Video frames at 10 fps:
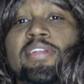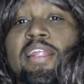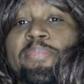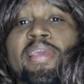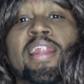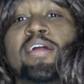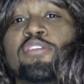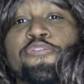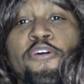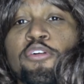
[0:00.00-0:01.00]
let me get out
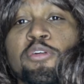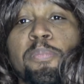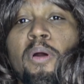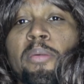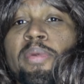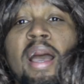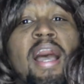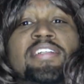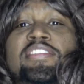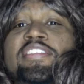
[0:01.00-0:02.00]
the photo department.
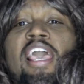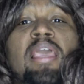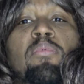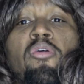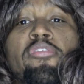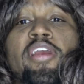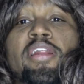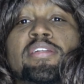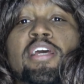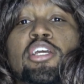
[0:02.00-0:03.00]
I just came over
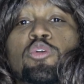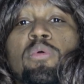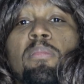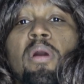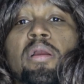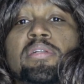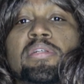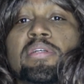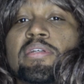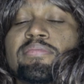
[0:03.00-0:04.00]
here to tell you what Mark
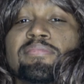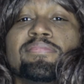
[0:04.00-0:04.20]
did.